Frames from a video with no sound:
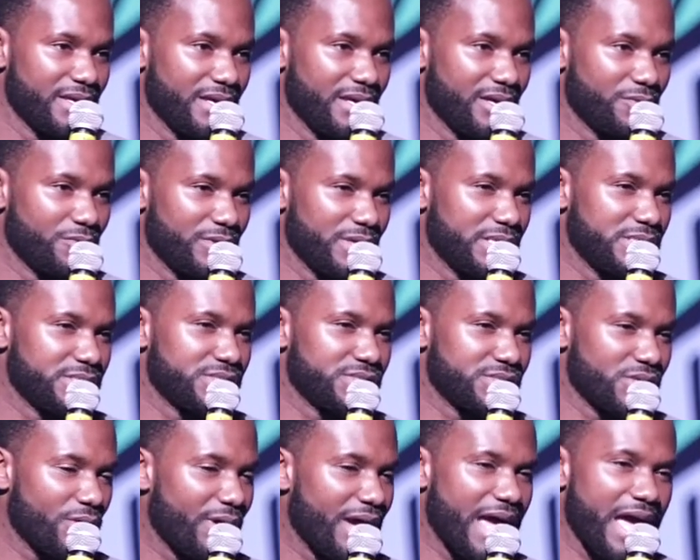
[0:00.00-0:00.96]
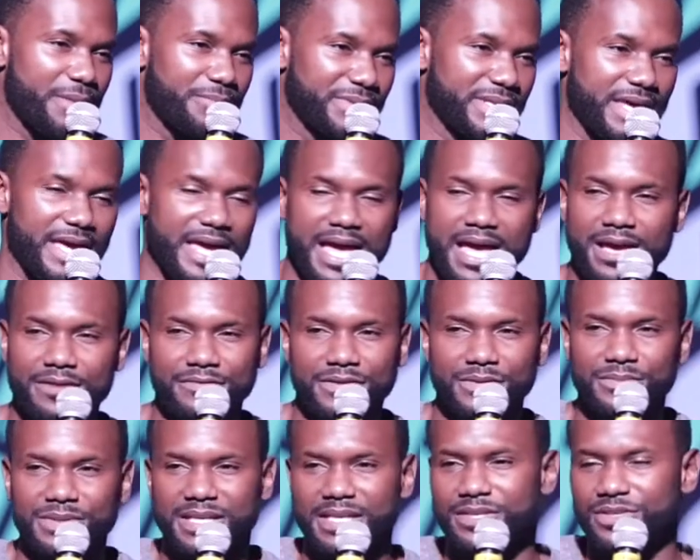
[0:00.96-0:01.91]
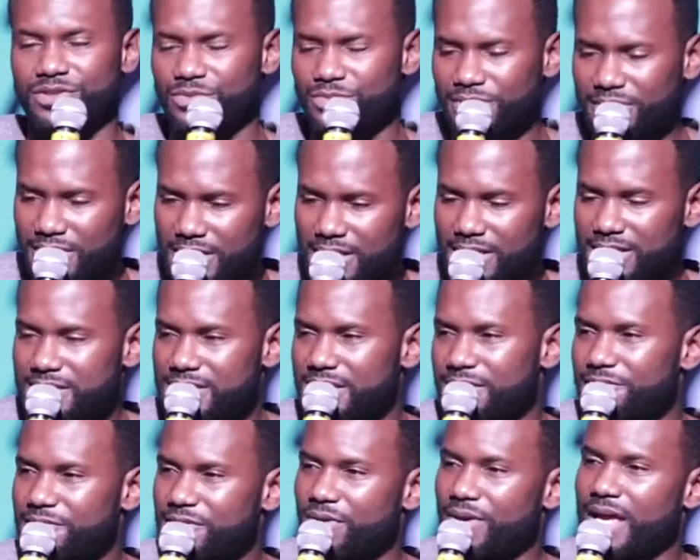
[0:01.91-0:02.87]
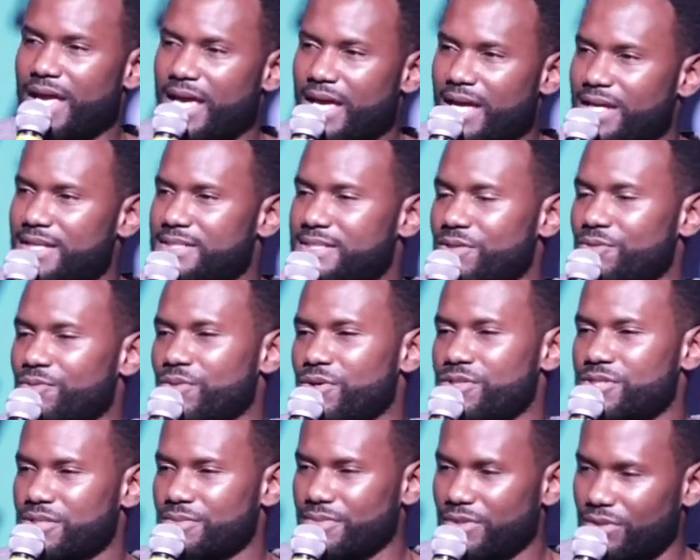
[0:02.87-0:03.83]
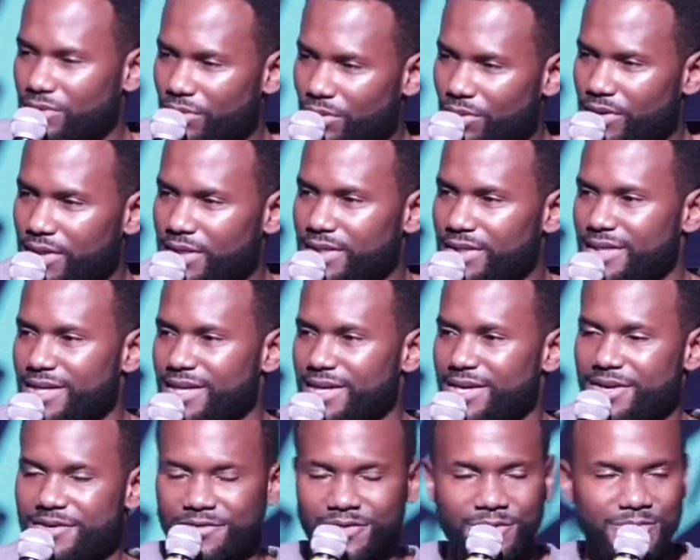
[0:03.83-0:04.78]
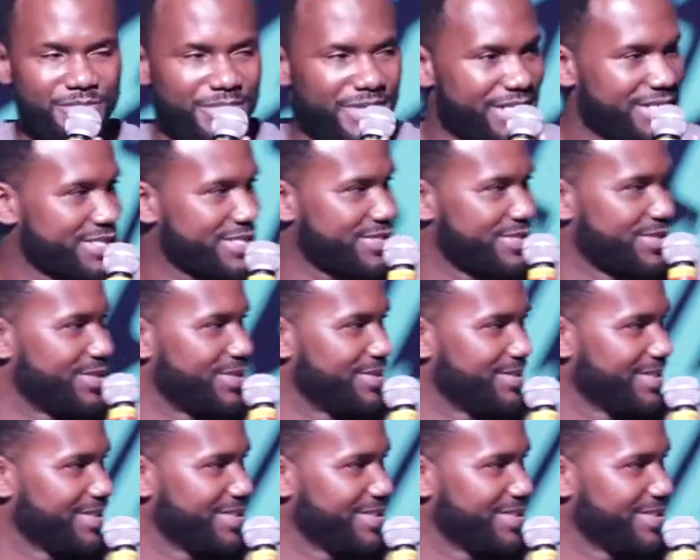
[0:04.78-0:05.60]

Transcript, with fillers: And we are so happy to have him. Can you please lift your hands and worship the Lord for Minister